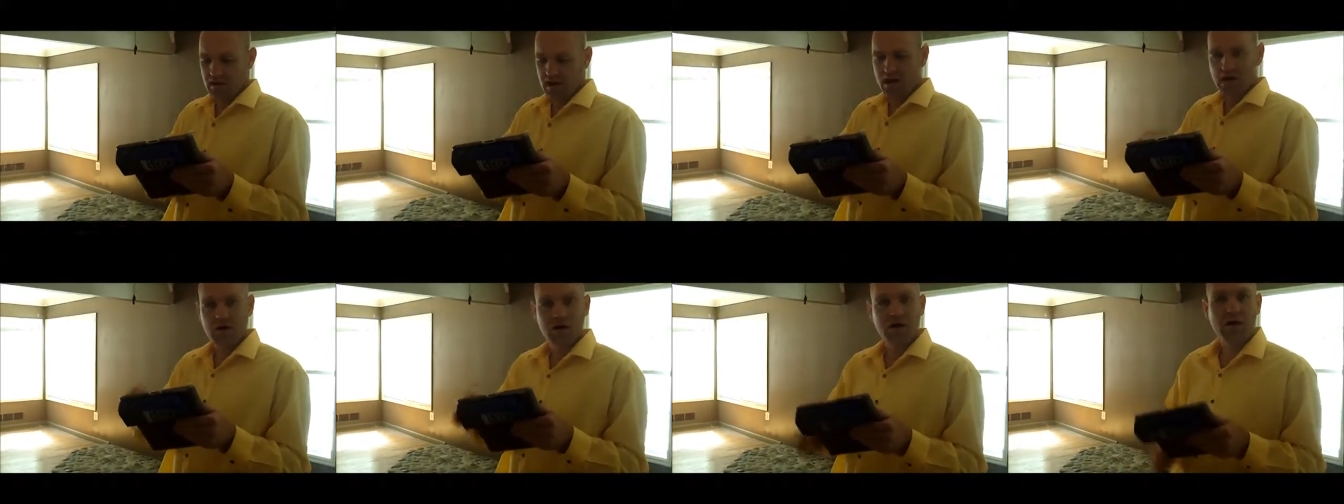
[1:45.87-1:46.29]

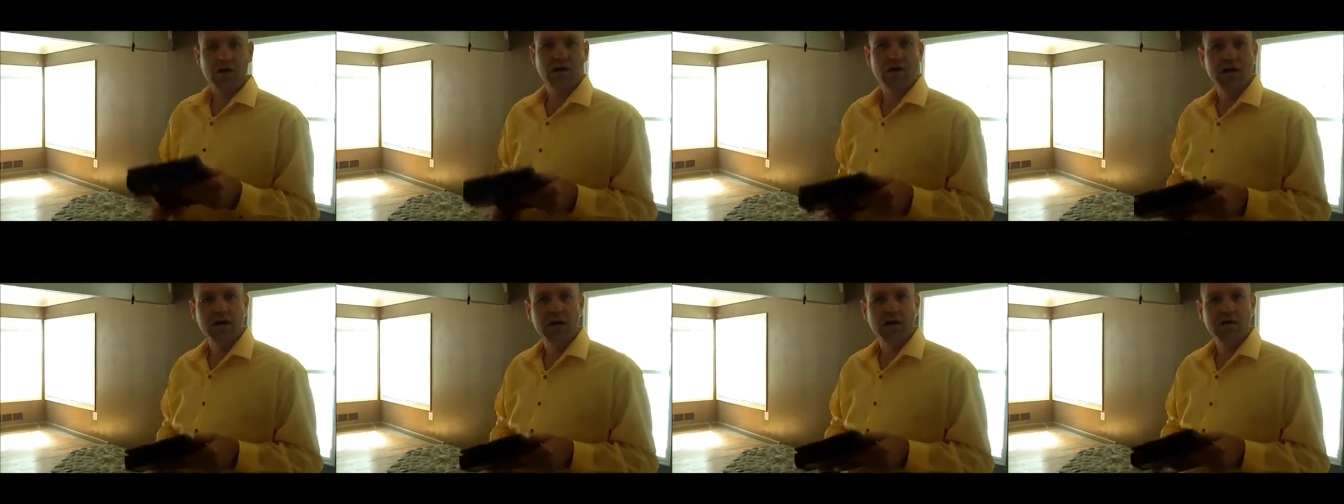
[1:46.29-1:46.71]
and
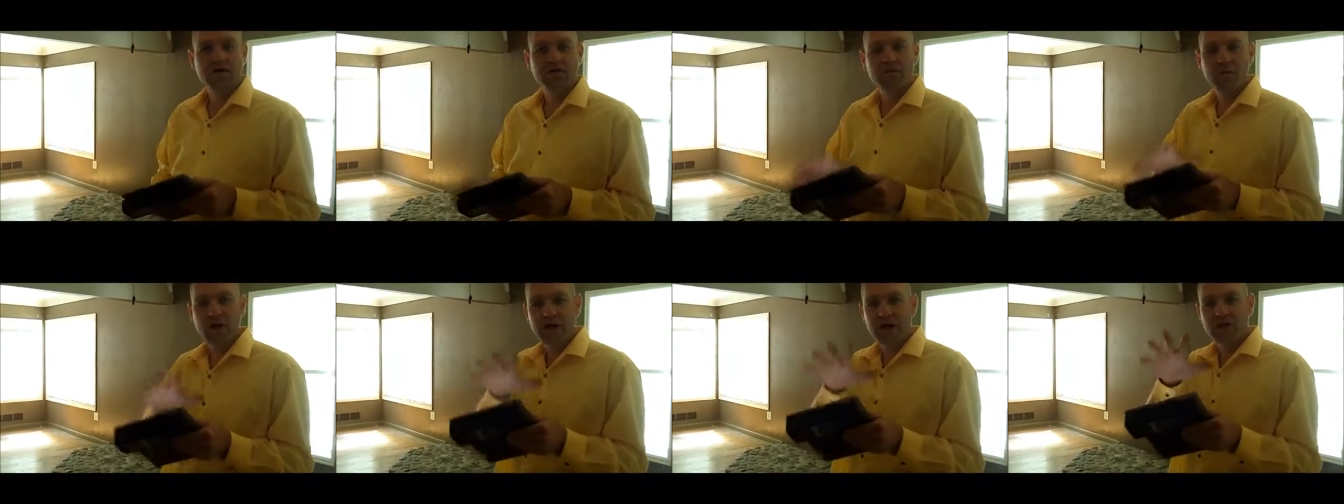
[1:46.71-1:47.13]
on and on.
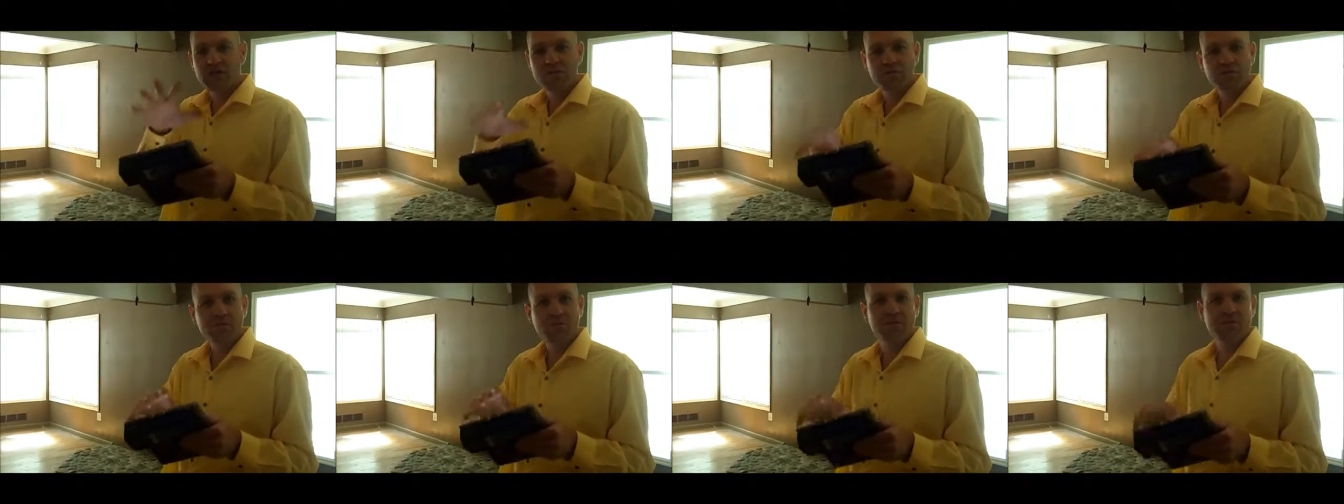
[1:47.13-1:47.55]
So I can
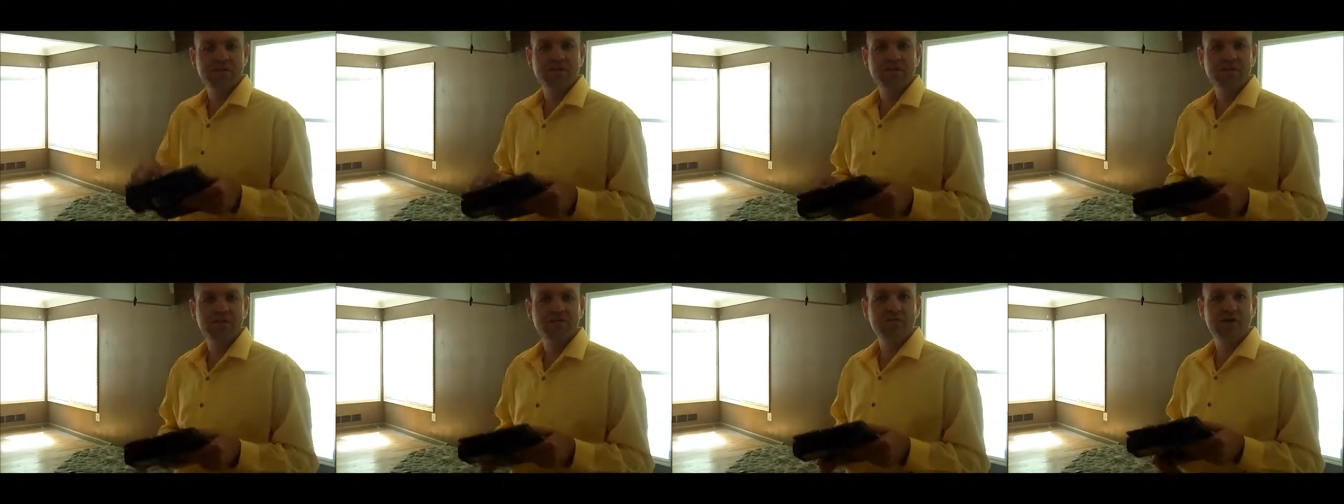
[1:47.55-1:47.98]
just put
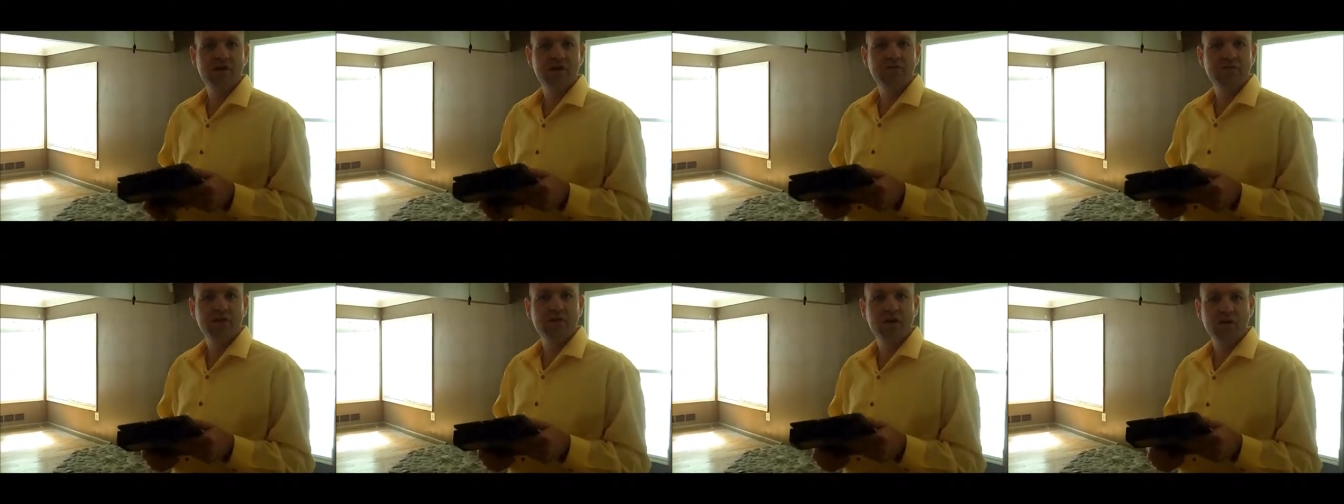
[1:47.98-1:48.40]
these in
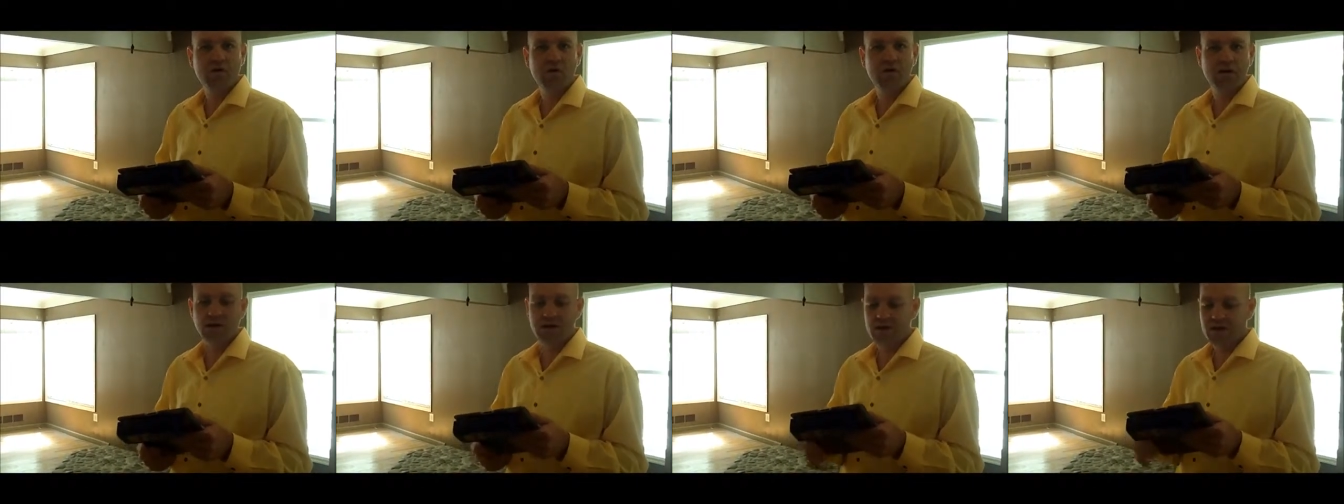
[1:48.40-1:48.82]
very, very
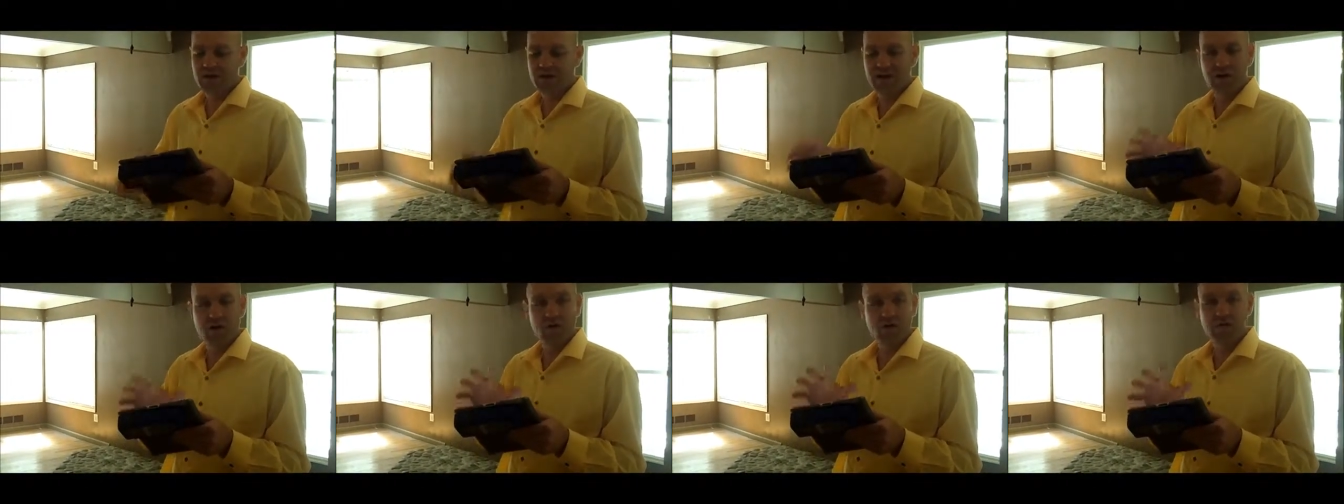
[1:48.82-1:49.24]
quickly.
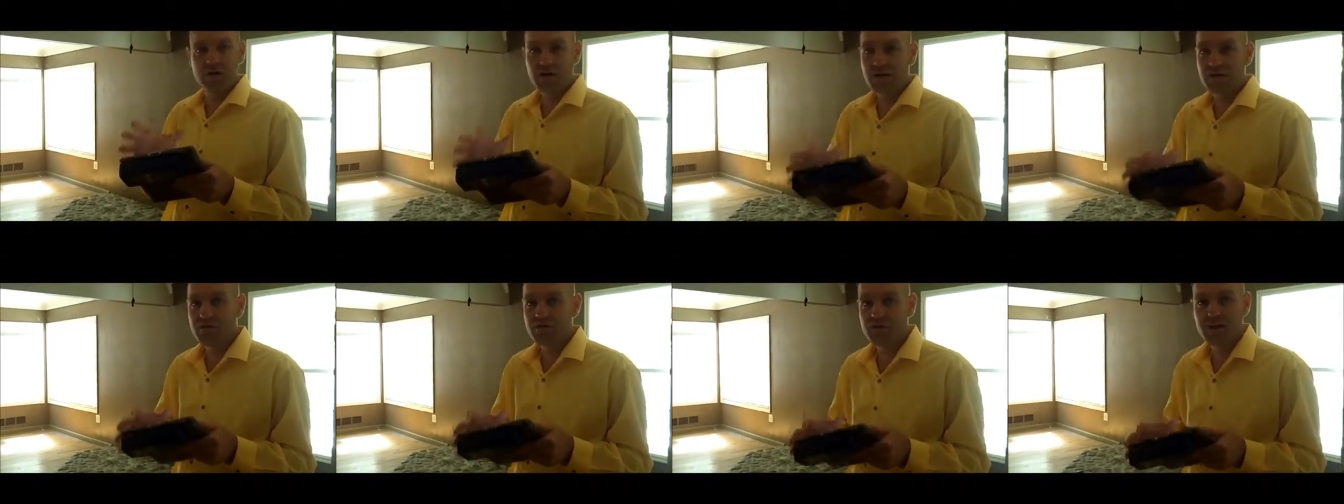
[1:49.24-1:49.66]
They go
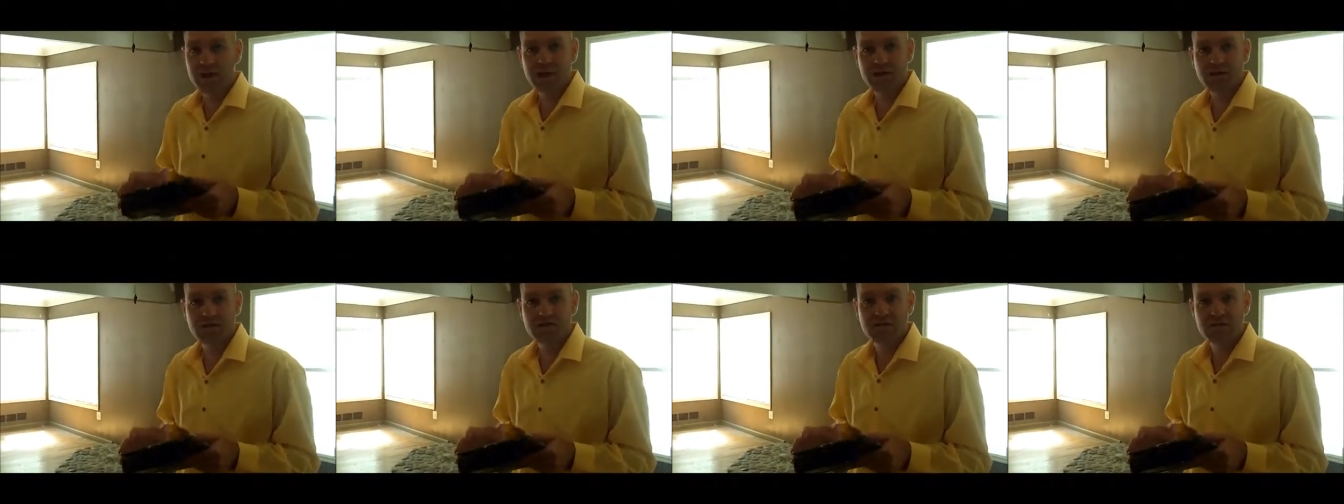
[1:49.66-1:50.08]
very
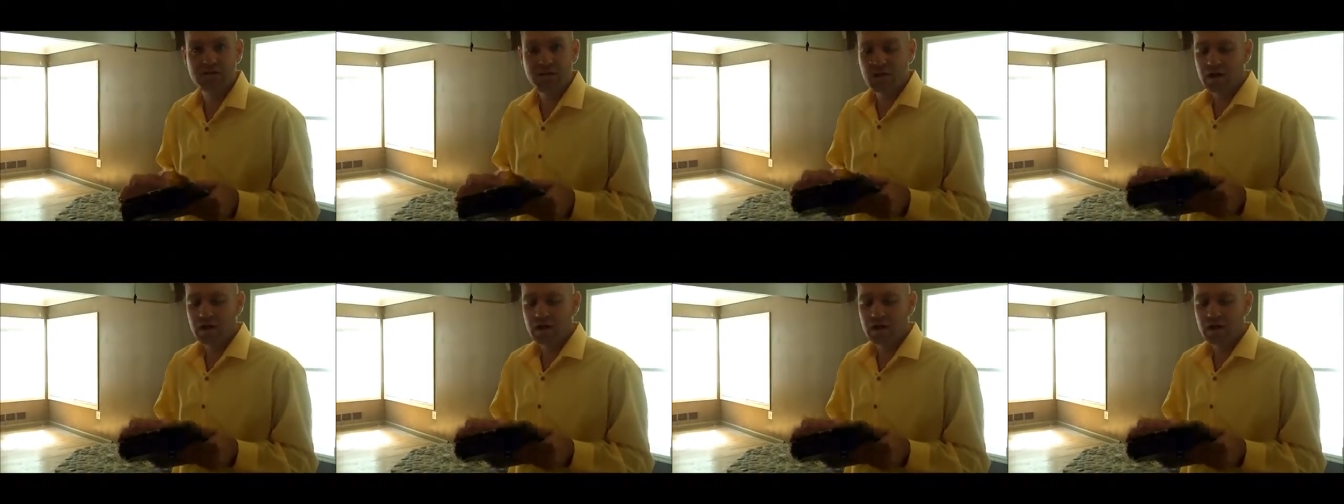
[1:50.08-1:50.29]
fast.